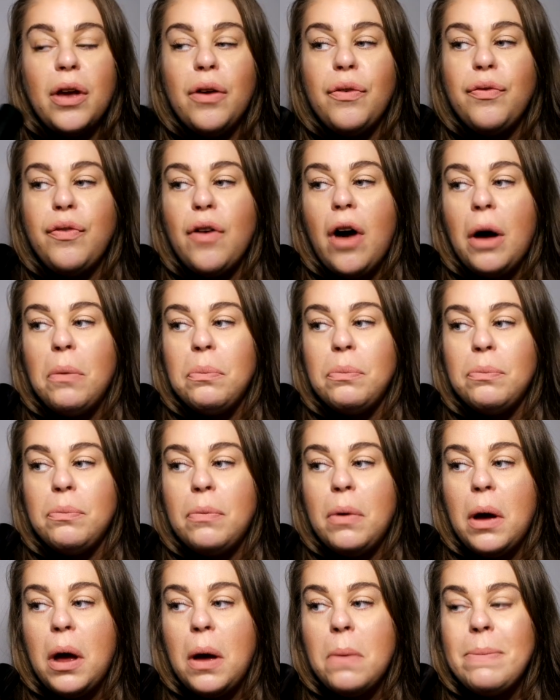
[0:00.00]

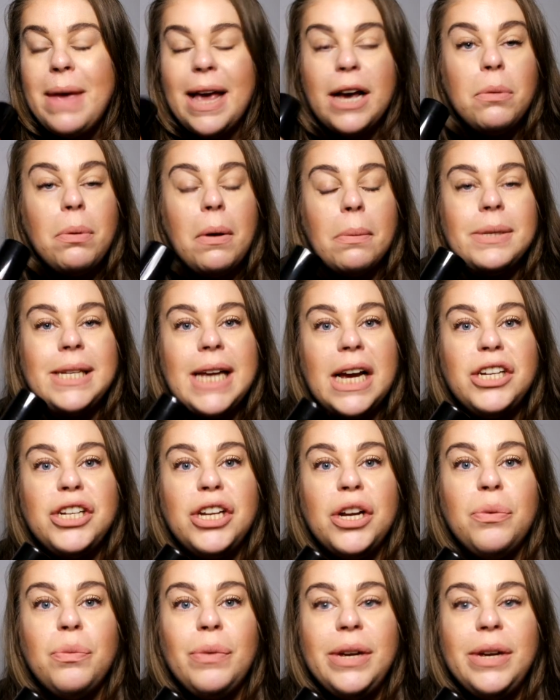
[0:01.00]
from Makeup Obsession,